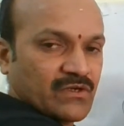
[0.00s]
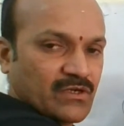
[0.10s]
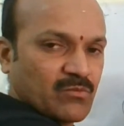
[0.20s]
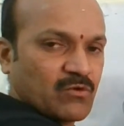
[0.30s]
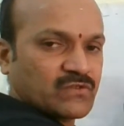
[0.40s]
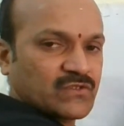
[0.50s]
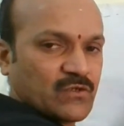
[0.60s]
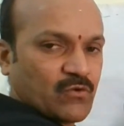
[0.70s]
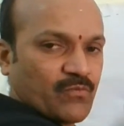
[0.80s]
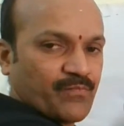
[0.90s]
almost
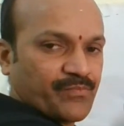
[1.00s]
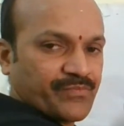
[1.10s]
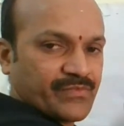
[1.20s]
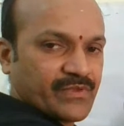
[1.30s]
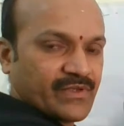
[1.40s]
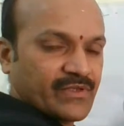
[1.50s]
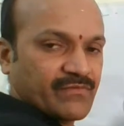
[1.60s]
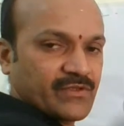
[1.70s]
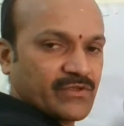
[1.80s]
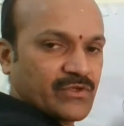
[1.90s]
zero,
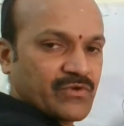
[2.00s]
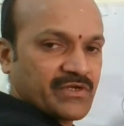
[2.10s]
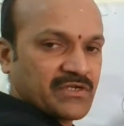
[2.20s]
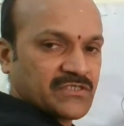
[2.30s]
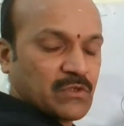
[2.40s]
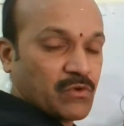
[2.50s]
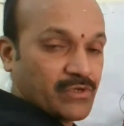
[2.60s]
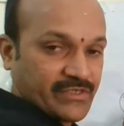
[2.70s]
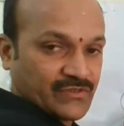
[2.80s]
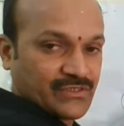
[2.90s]
even though you increase the
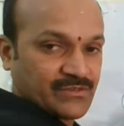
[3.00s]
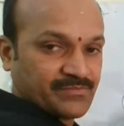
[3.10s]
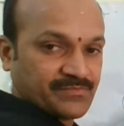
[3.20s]
voltage.